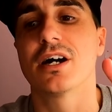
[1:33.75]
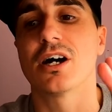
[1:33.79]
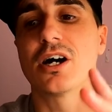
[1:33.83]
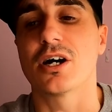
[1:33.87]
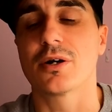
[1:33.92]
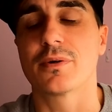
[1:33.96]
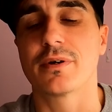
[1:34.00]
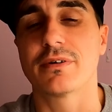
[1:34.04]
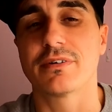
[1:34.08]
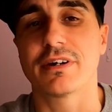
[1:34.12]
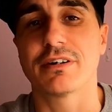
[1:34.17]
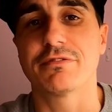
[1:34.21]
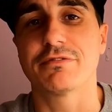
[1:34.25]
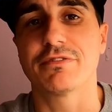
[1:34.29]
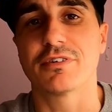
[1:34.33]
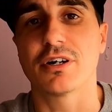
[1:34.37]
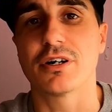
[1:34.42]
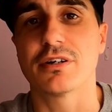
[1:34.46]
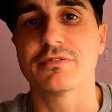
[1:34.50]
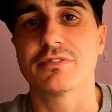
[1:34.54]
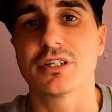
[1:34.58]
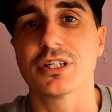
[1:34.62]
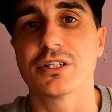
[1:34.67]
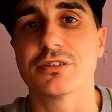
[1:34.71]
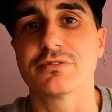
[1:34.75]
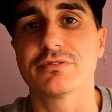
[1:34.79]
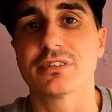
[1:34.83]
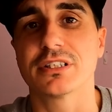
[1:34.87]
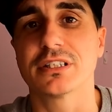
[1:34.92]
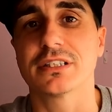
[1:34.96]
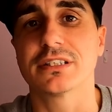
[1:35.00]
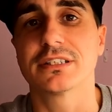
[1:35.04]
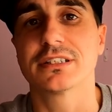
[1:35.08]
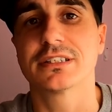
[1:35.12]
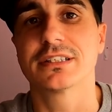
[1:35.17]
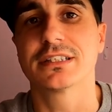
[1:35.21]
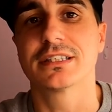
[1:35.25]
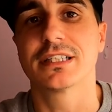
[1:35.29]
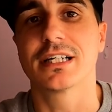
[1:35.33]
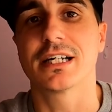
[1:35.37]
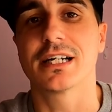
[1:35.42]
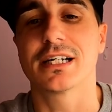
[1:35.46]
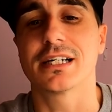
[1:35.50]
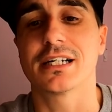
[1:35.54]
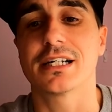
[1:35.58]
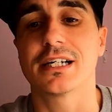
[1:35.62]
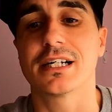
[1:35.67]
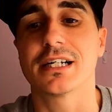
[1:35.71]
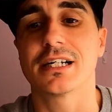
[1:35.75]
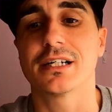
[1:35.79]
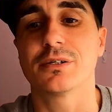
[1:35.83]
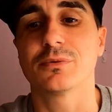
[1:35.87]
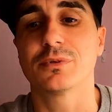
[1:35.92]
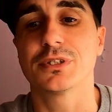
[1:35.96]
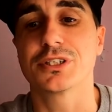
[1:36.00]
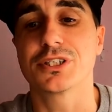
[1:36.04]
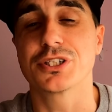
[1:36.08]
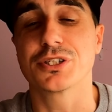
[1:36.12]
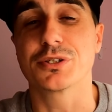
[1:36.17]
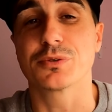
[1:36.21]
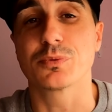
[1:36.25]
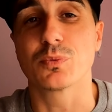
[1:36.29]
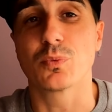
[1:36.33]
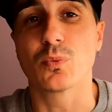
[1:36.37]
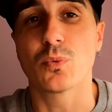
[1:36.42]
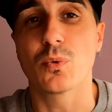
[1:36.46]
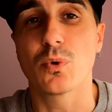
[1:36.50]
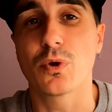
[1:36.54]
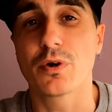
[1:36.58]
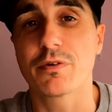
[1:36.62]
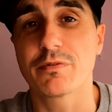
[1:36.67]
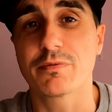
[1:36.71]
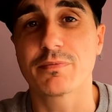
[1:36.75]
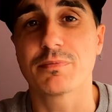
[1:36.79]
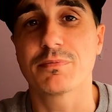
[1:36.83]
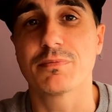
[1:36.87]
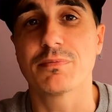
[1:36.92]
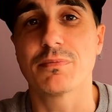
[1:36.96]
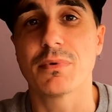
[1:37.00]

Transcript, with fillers: I went round 5 over, which is one of